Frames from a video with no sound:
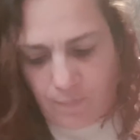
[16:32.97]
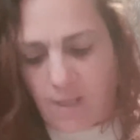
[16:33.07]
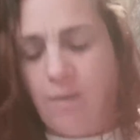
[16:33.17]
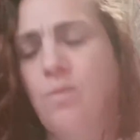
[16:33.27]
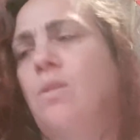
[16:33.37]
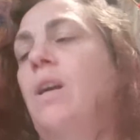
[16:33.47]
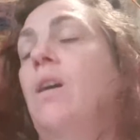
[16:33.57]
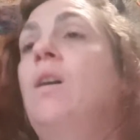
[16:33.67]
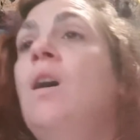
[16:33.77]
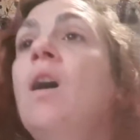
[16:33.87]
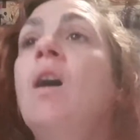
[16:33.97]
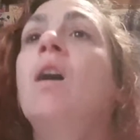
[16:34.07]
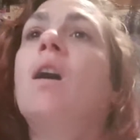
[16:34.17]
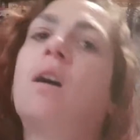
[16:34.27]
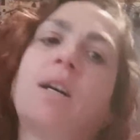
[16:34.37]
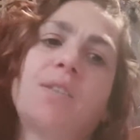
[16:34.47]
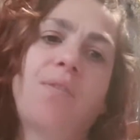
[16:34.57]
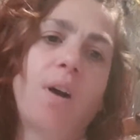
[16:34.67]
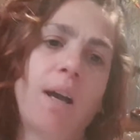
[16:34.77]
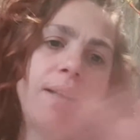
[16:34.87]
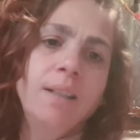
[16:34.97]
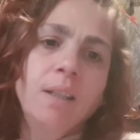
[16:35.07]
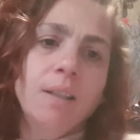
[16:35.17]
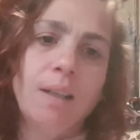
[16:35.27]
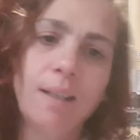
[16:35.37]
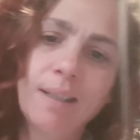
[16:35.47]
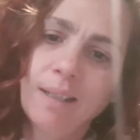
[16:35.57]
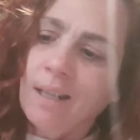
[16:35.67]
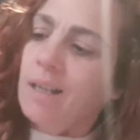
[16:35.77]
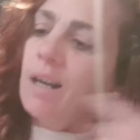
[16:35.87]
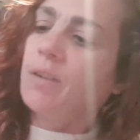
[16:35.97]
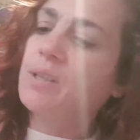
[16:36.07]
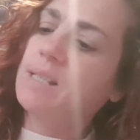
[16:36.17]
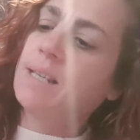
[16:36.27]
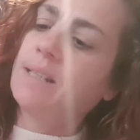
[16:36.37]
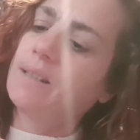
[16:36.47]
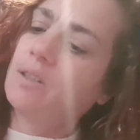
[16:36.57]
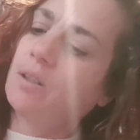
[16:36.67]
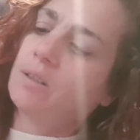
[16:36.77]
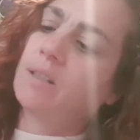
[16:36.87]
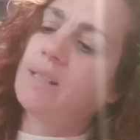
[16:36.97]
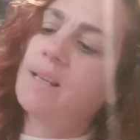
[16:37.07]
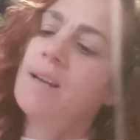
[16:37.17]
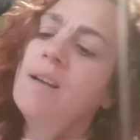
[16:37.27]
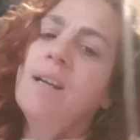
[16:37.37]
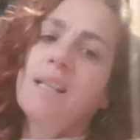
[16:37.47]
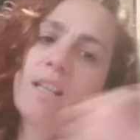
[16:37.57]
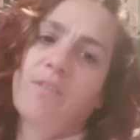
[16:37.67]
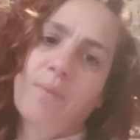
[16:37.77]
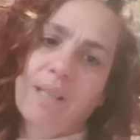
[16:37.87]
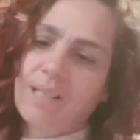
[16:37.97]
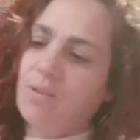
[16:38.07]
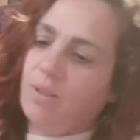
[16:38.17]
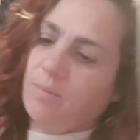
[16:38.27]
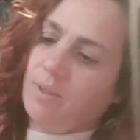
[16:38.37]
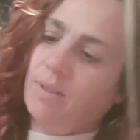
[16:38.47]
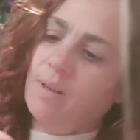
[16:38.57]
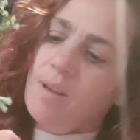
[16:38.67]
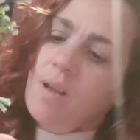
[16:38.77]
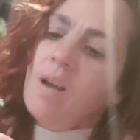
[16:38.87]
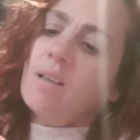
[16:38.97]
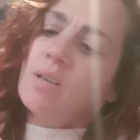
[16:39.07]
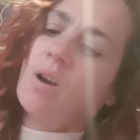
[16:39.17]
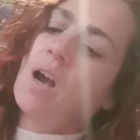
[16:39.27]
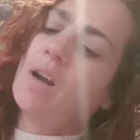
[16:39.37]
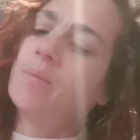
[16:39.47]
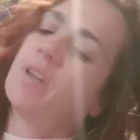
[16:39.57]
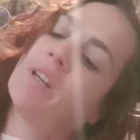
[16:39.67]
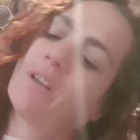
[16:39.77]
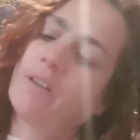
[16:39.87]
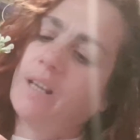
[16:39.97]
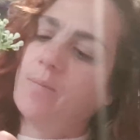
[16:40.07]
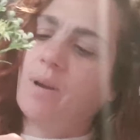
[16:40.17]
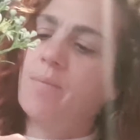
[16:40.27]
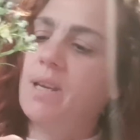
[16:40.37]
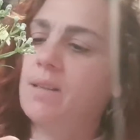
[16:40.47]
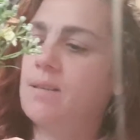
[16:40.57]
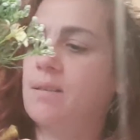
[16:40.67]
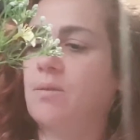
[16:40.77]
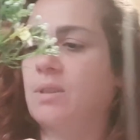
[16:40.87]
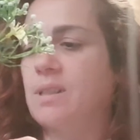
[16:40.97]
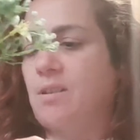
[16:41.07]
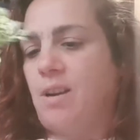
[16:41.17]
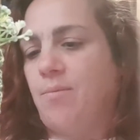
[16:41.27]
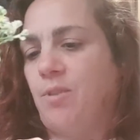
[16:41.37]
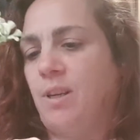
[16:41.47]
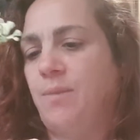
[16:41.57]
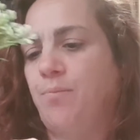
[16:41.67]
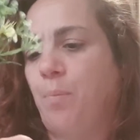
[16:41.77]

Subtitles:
And I was all like, oh, it's fine. I've just seen the doctor. He's giving me a script, and it's all right. I'm going to go and get my meds and all this crap, right?